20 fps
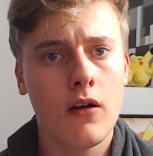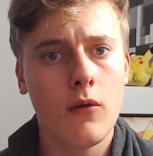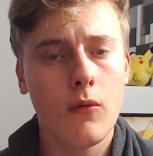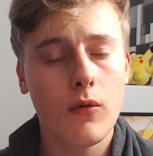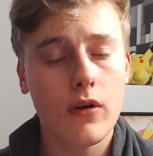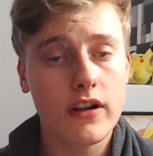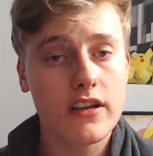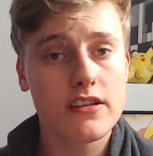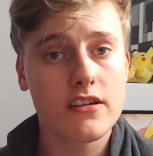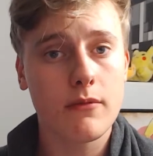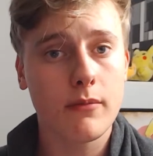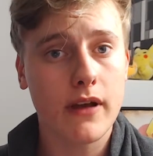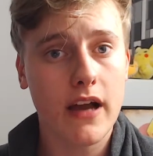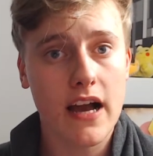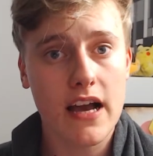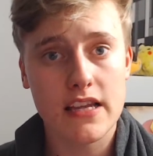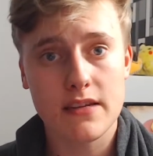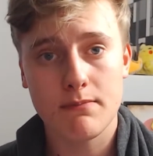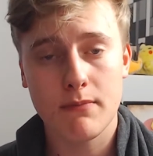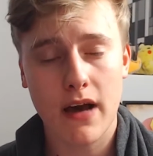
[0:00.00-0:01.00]
What is up
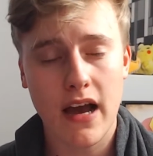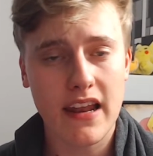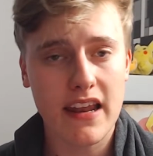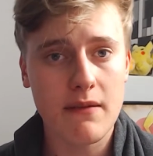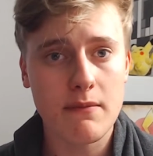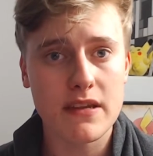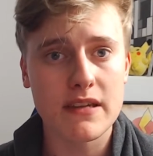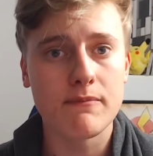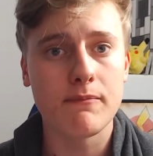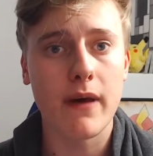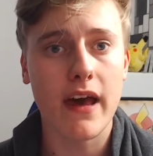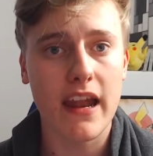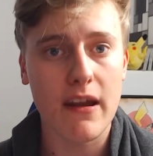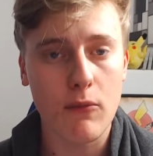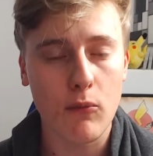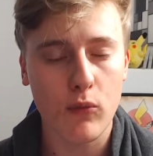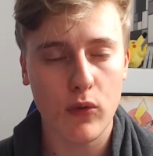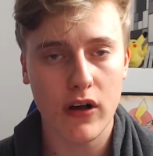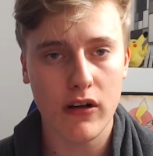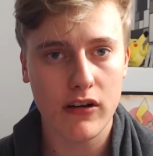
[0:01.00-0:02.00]
guys, my name is
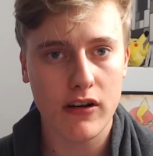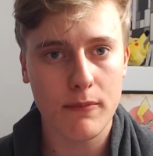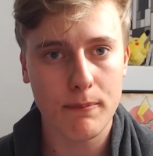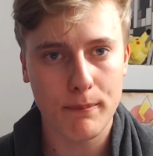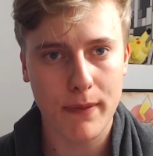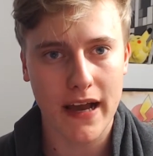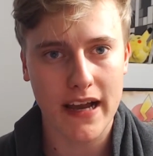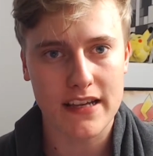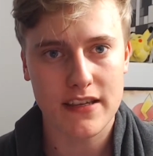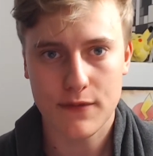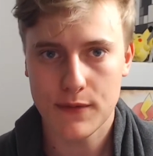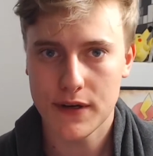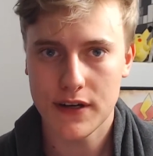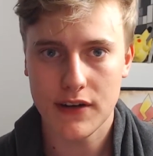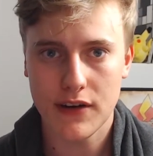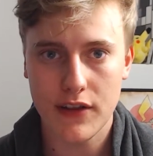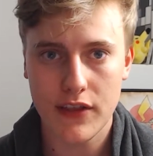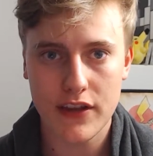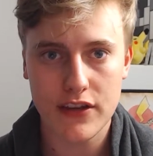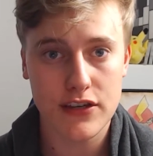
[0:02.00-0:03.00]
Ben, welcome back to
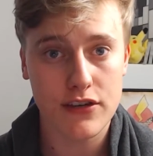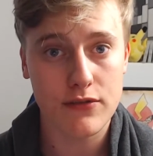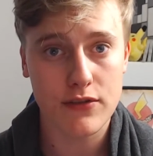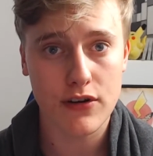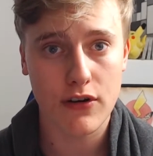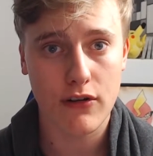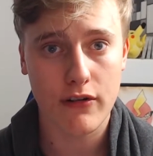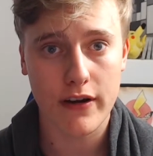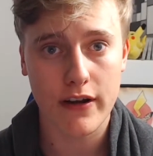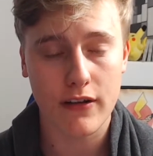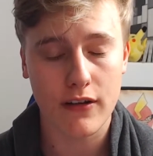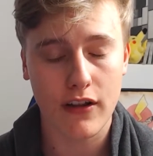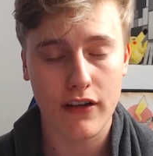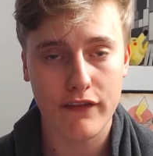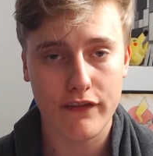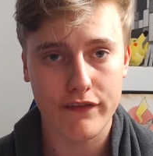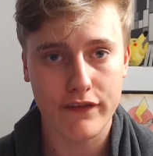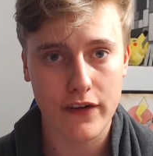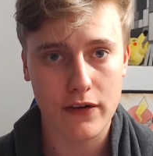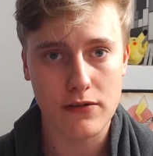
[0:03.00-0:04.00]
another tutorial
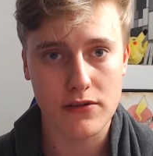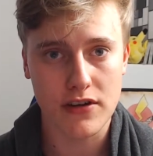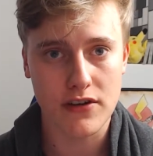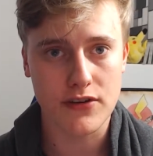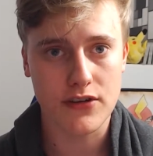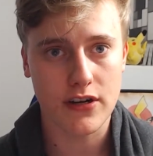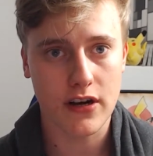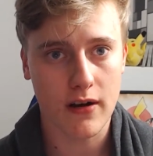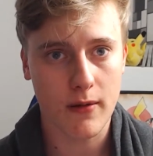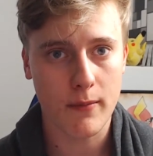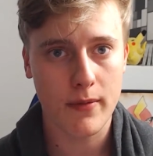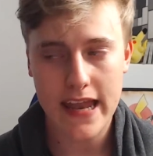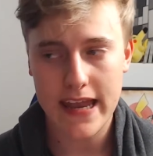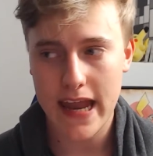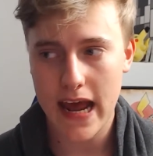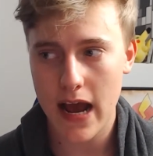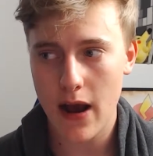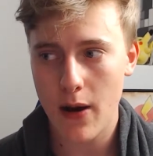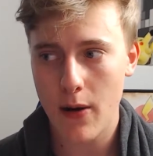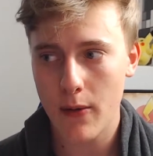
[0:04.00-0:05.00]
on Photoshop.
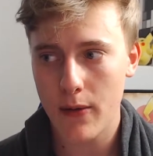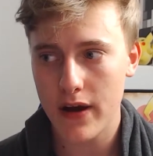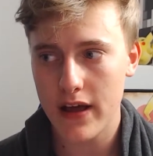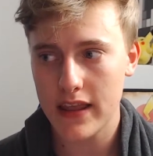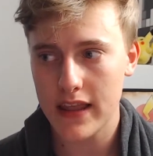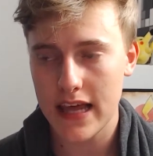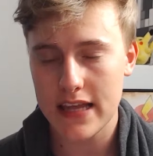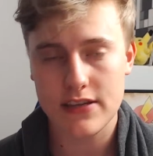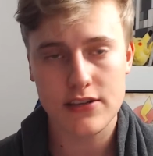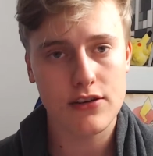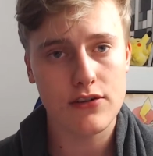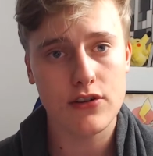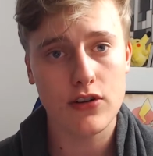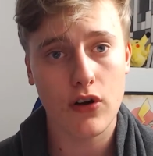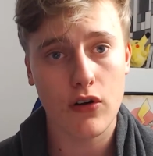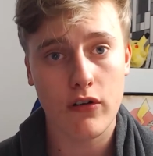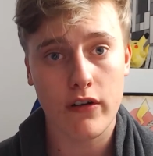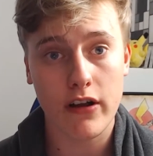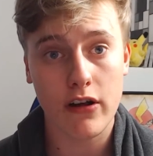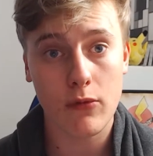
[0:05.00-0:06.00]
Now, last
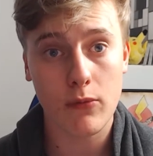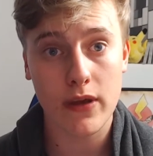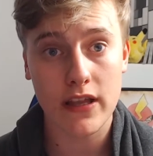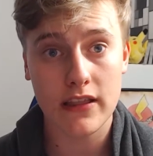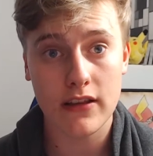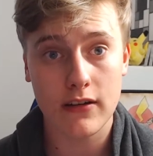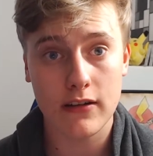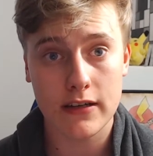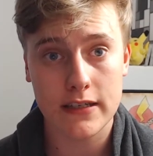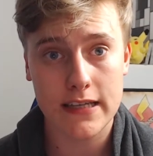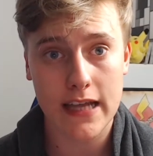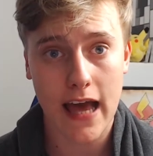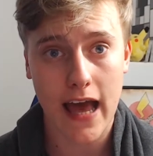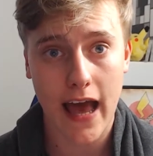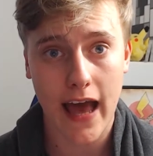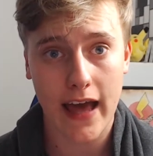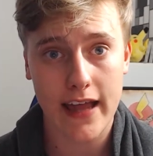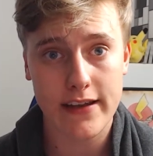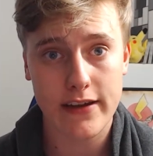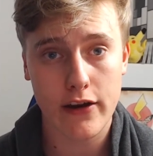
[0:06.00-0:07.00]
tutorial we looked
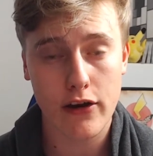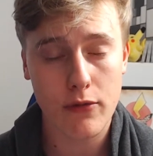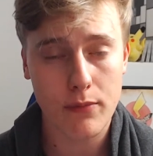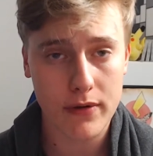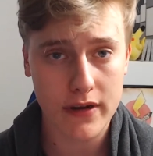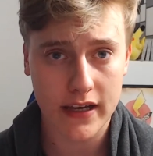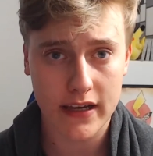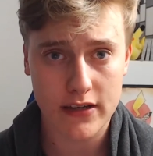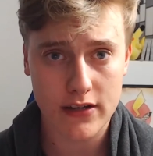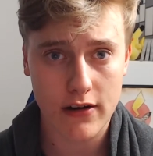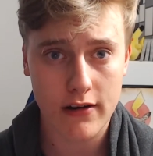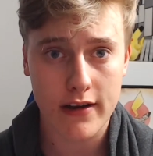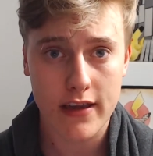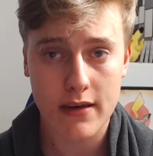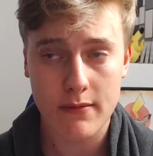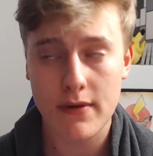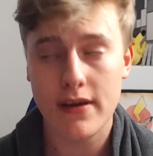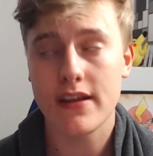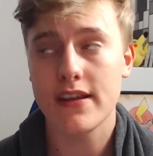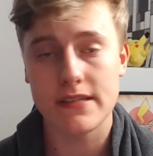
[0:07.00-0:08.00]
at opening a
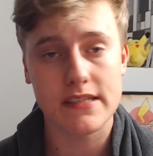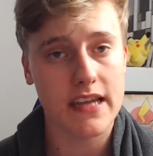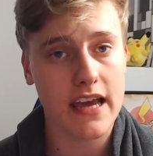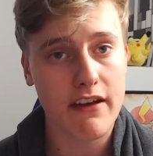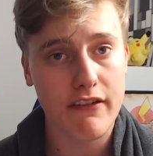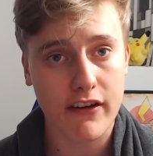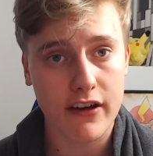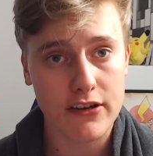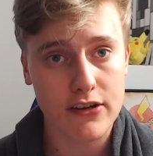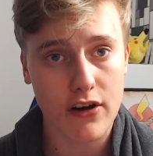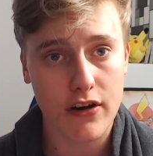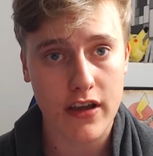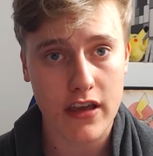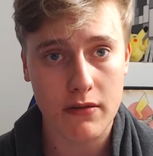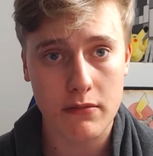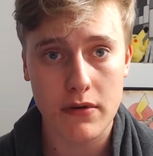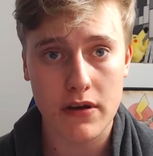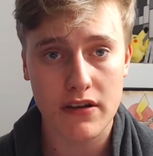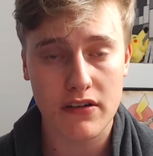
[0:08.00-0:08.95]
document, saving a document,